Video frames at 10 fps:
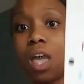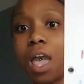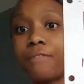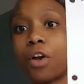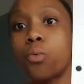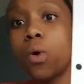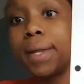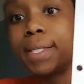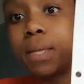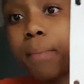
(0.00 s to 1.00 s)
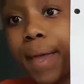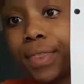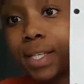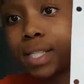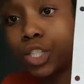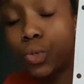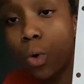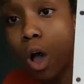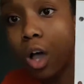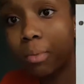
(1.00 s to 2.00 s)
If I wanted to make this into
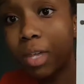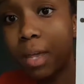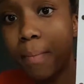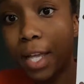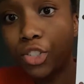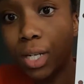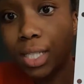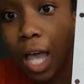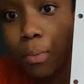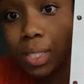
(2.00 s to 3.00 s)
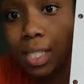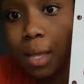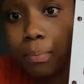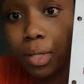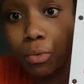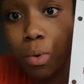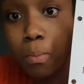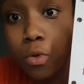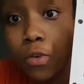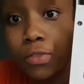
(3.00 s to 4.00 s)
an augmented matrix, I would simply
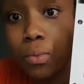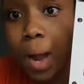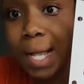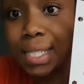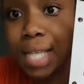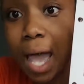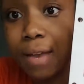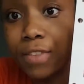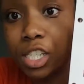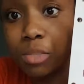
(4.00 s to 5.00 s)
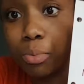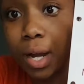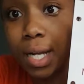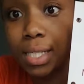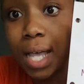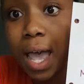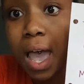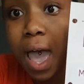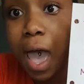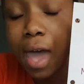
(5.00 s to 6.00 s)
remove the right side of this brace,
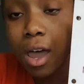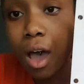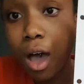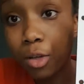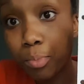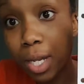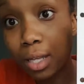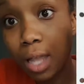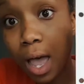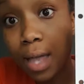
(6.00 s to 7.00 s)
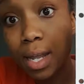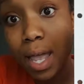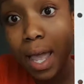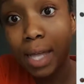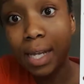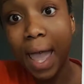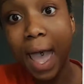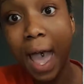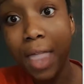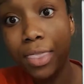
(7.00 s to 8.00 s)
add an augmented line, and
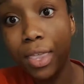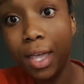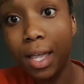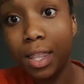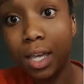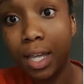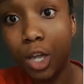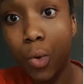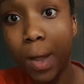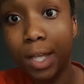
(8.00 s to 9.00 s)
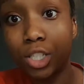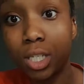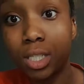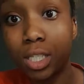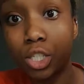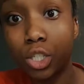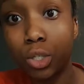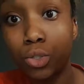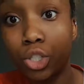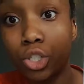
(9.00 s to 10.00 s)
add the equations, the
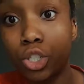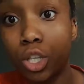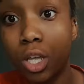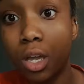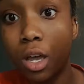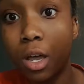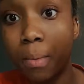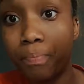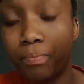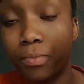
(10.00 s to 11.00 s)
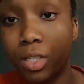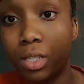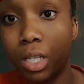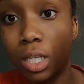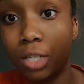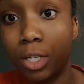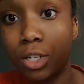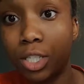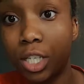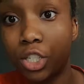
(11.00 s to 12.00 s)
solutions to the
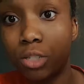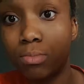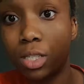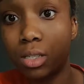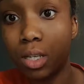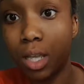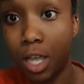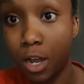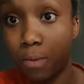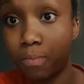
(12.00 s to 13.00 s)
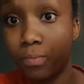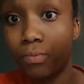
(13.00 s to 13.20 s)
linear systems here.